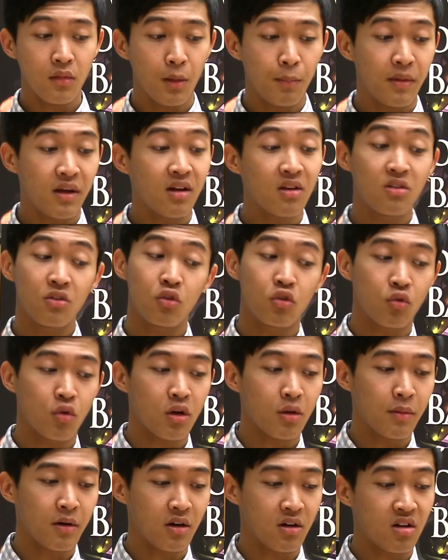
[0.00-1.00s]
Because there's quite
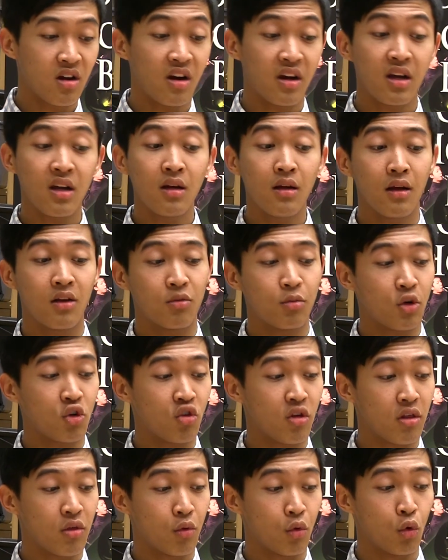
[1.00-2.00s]
a bit of tonguing,
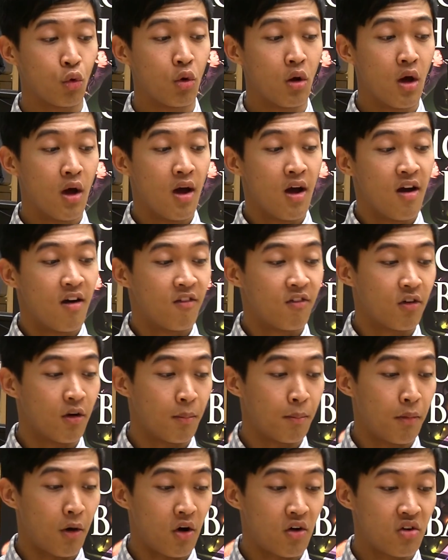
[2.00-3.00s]
especially
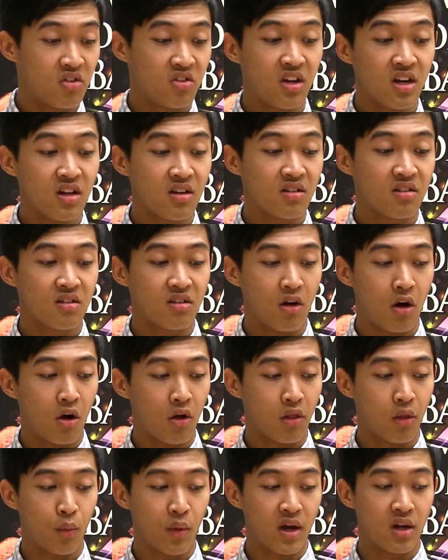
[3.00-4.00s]
from bar 6 all
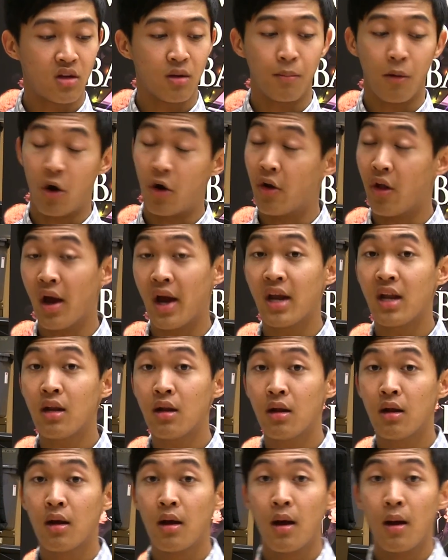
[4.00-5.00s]
the way to bar 9.
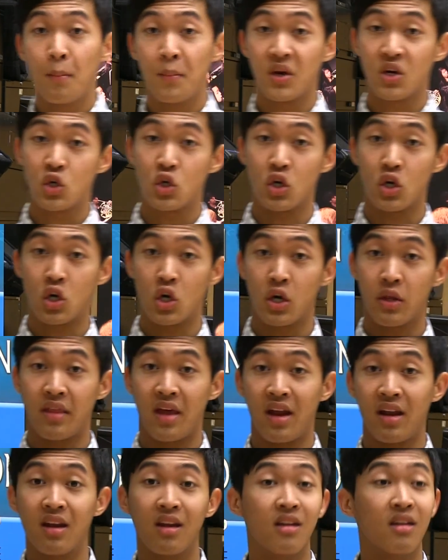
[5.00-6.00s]
Make sure
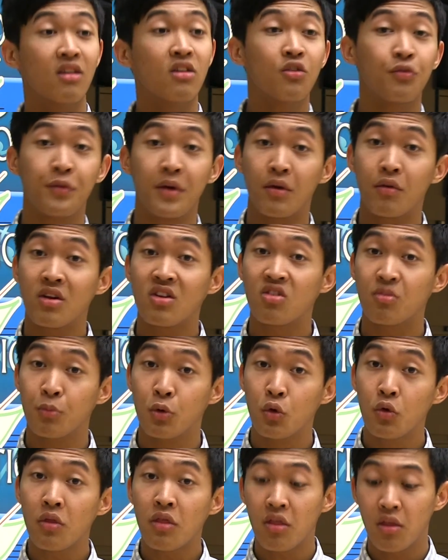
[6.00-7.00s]
that it is very
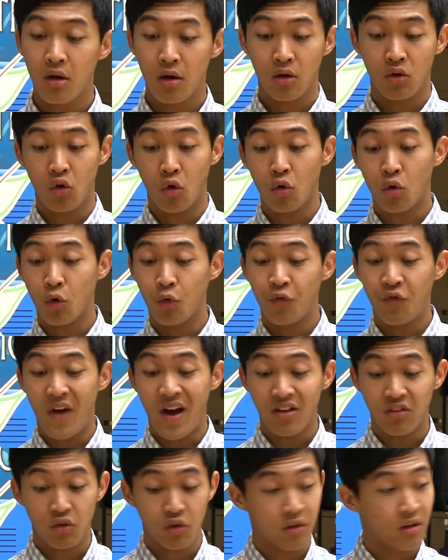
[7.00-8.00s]
smooth. Don't go
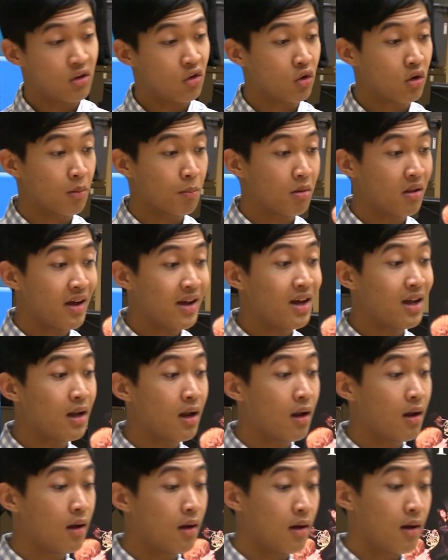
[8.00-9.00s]
faster than you can play
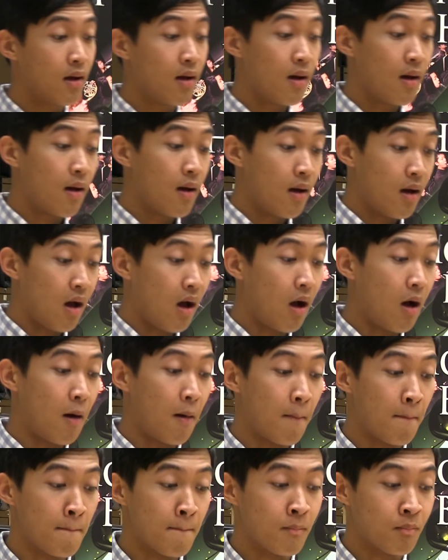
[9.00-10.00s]
it.
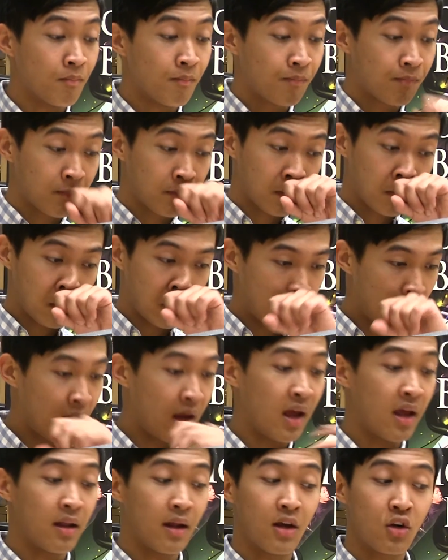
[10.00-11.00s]
And
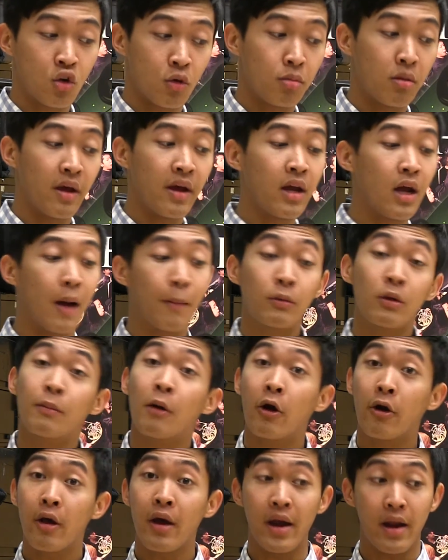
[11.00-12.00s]
I shall play up to
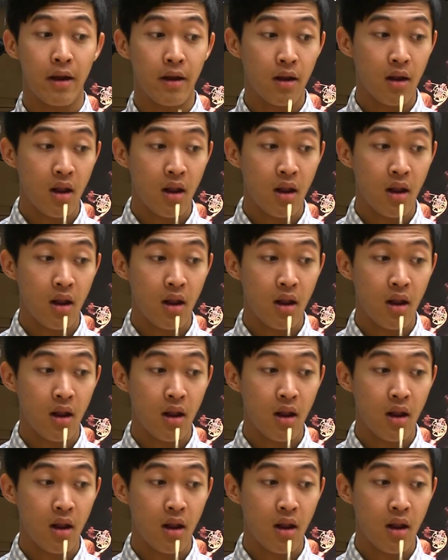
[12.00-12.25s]
bar 9.